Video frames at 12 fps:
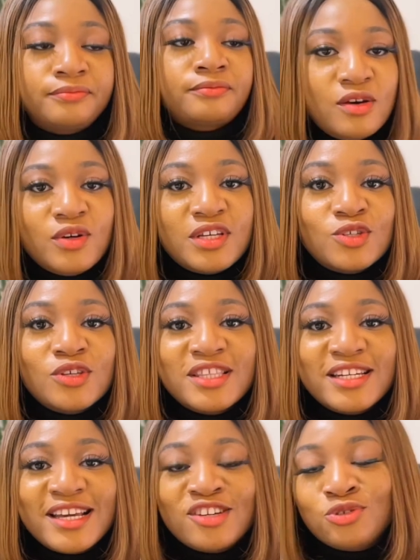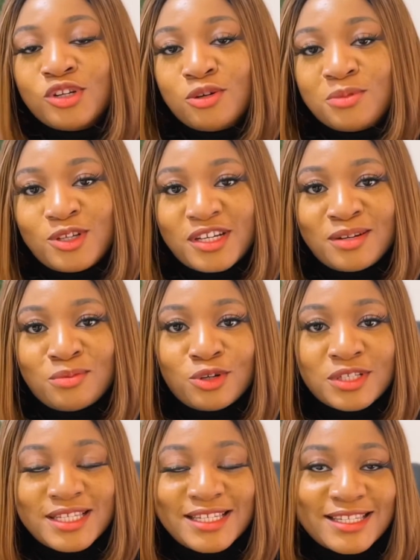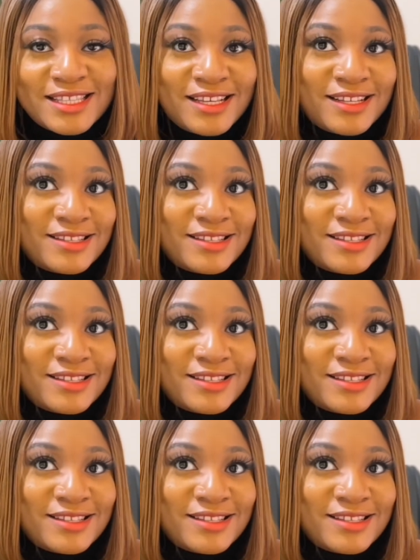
Okay, so the next role I'll be talking about is the